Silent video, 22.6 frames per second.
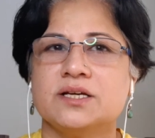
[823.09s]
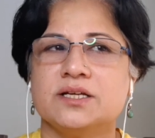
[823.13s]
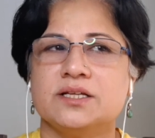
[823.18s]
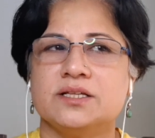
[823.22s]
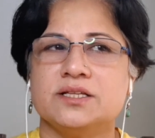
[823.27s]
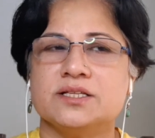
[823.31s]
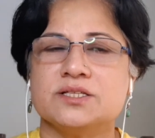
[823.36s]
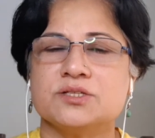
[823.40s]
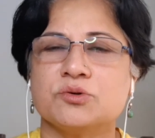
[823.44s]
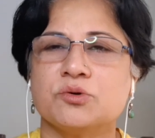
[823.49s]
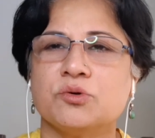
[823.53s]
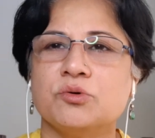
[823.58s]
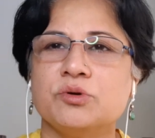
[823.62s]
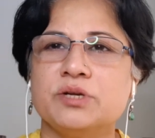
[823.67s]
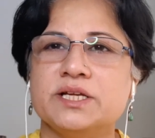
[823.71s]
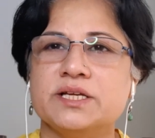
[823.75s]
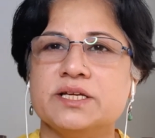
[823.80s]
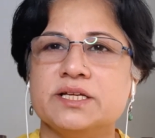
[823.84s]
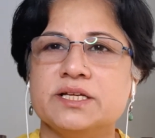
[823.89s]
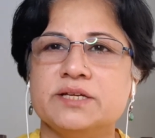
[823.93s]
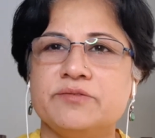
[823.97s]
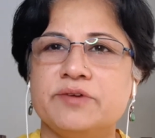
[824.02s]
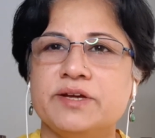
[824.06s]
this whole
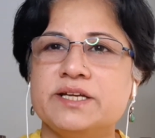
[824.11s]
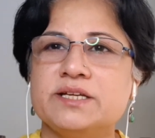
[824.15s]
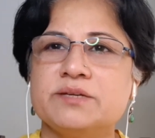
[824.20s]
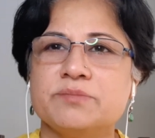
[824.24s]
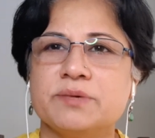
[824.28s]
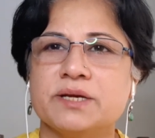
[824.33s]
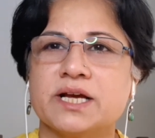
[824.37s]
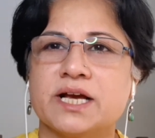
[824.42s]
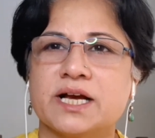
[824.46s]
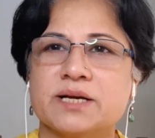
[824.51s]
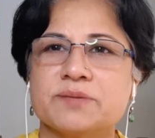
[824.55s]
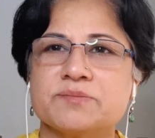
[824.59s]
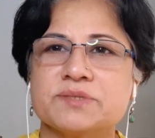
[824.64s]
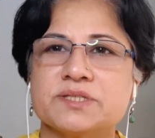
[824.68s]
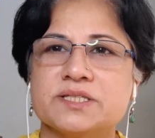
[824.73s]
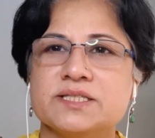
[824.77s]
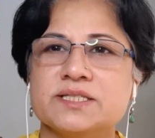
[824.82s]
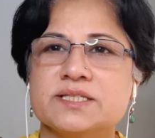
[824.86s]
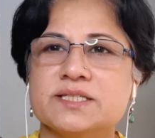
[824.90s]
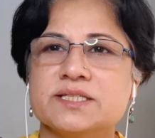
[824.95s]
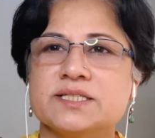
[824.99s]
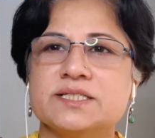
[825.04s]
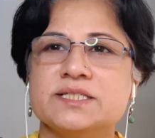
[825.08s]

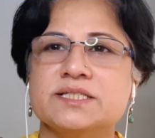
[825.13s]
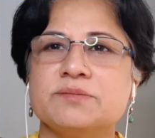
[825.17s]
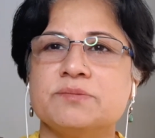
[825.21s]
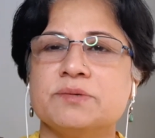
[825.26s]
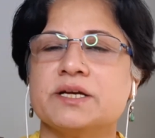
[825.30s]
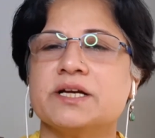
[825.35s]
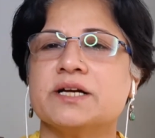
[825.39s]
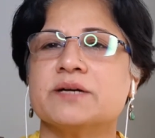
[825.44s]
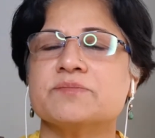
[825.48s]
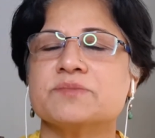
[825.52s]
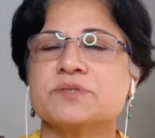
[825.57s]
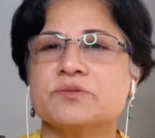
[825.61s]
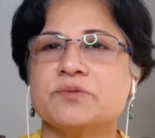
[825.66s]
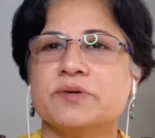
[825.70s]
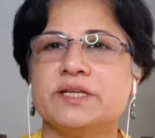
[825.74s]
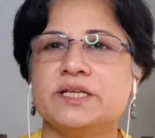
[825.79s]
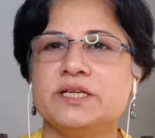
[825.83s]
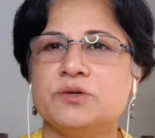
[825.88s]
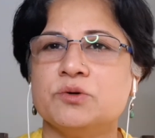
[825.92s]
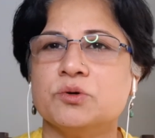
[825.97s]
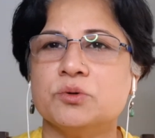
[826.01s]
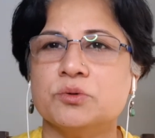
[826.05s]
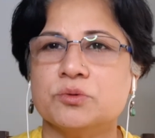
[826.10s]
incident becomes
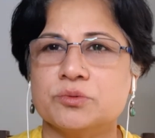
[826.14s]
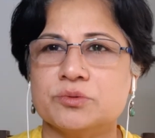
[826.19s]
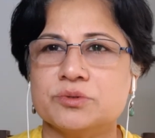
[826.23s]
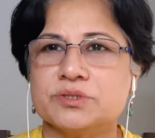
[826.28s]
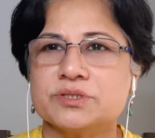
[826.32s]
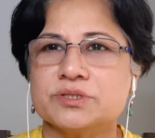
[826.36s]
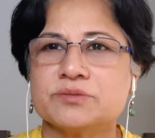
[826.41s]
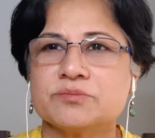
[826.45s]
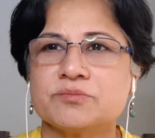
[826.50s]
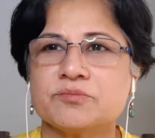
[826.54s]
very old.